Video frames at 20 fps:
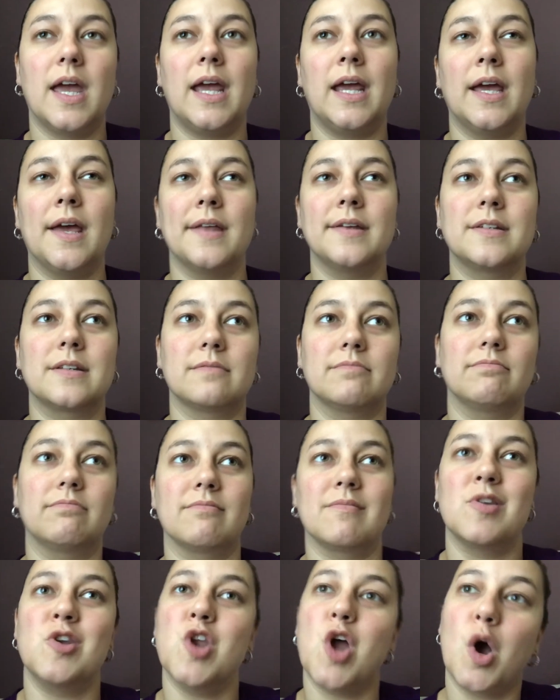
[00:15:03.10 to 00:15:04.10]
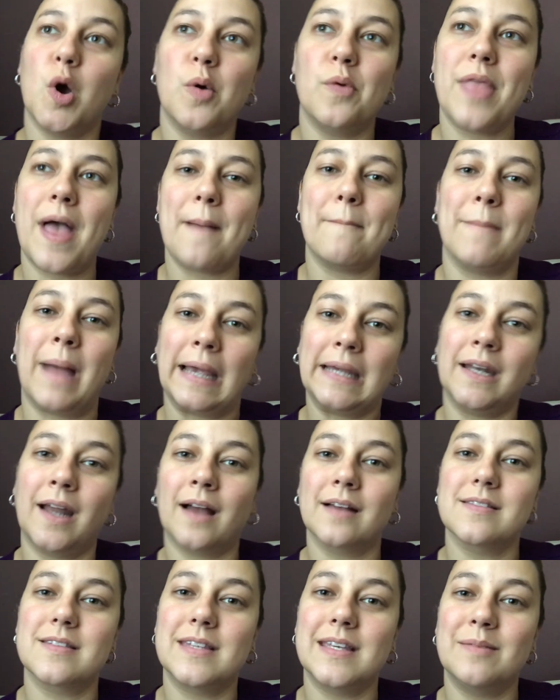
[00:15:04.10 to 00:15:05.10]
and no, that might
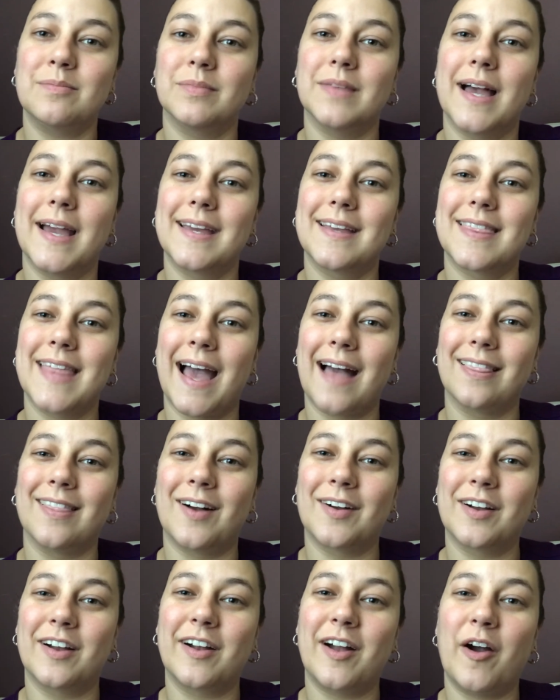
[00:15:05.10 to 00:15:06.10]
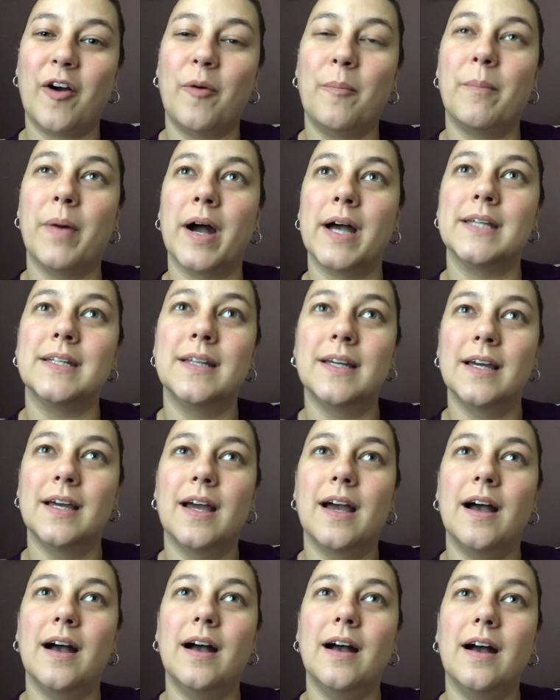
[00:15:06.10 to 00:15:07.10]
not seem like that long ago, but
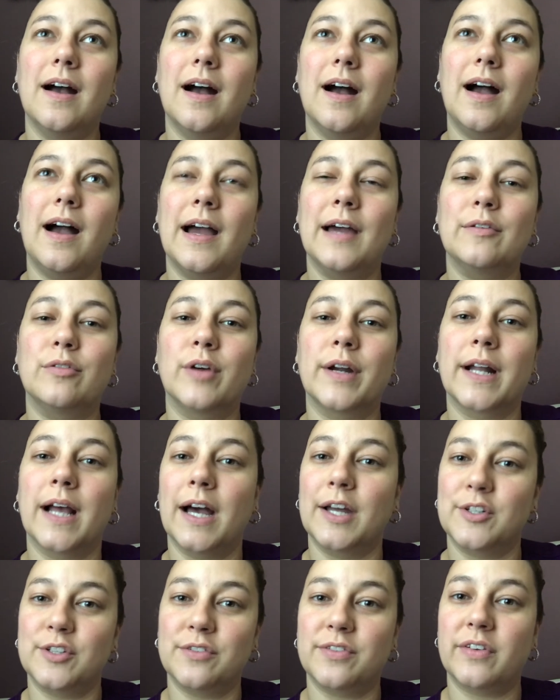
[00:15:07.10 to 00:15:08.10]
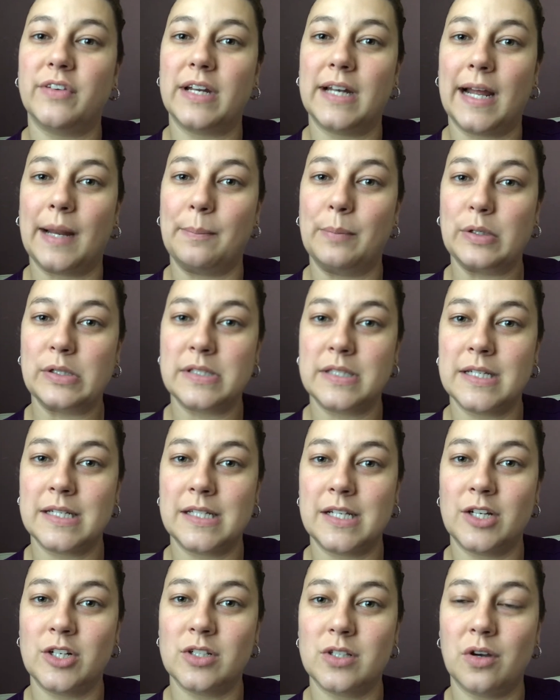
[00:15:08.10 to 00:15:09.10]
I've read 159 books
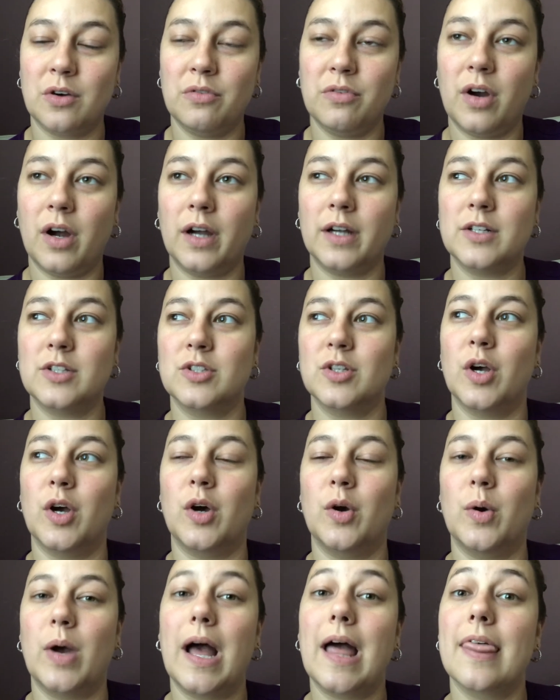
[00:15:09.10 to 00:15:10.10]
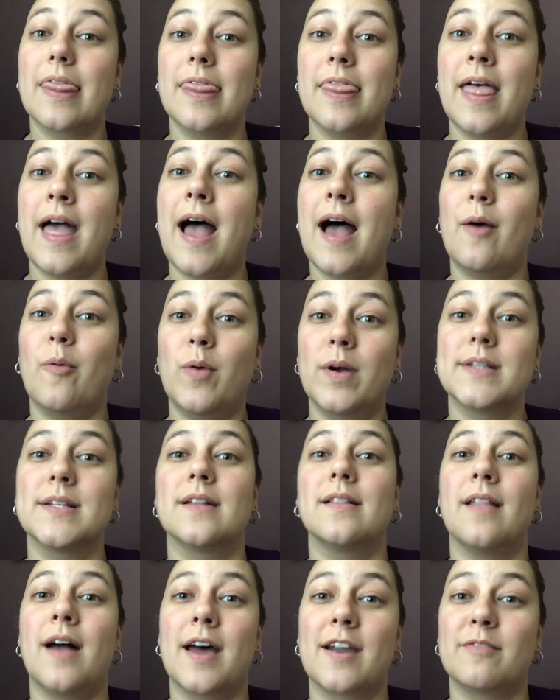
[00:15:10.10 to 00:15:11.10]
this year so far, so that was
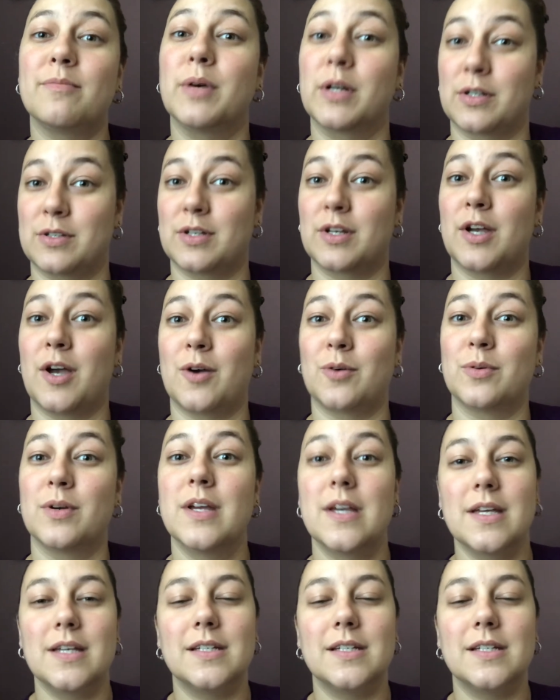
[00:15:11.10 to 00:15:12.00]
a lot of books ago.